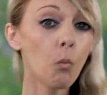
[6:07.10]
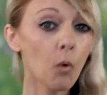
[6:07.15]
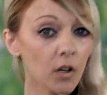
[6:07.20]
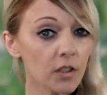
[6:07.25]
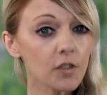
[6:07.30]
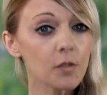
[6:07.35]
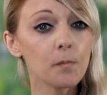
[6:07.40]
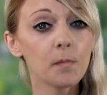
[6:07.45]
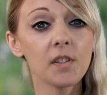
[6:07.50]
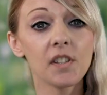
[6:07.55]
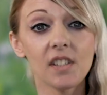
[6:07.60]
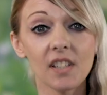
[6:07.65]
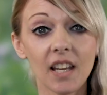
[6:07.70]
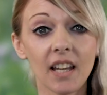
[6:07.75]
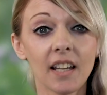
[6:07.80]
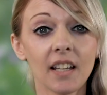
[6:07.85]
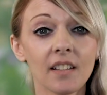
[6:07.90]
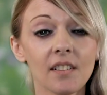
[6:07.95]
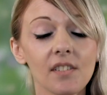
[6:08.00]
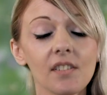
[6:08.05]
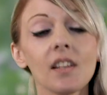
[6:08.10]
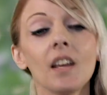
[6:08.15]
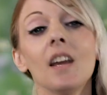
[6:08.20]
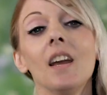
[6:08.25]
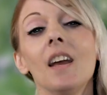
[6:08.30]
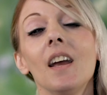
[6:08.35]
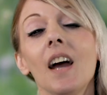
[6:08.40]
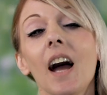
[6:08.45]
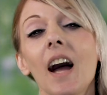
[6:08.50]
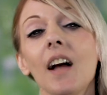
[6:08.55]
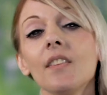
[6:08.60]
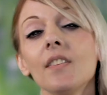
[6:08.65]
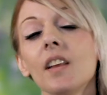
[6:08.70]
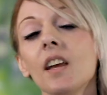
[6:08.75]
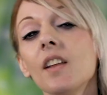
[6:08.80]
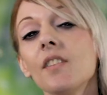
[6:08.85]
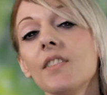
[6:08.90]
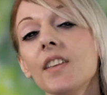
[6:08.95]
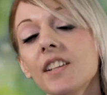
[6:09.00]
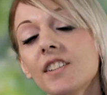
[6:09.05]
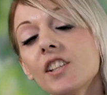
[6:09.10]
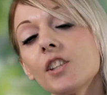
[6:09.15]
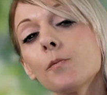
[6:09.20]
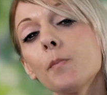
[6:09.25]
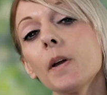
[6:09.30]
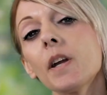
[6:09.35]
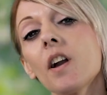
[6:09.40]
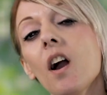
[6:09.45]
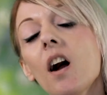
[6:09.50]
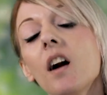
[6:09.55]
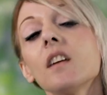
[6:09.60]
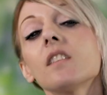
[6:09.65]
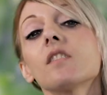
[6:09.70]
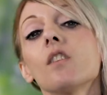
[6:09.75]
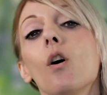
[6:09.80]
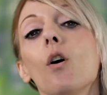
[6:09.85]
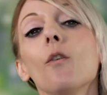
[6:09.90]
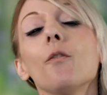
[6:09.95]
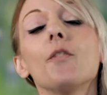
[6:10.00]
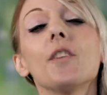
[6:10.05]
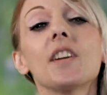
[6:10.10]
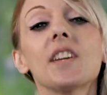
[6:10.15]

wasp stings, and this is because of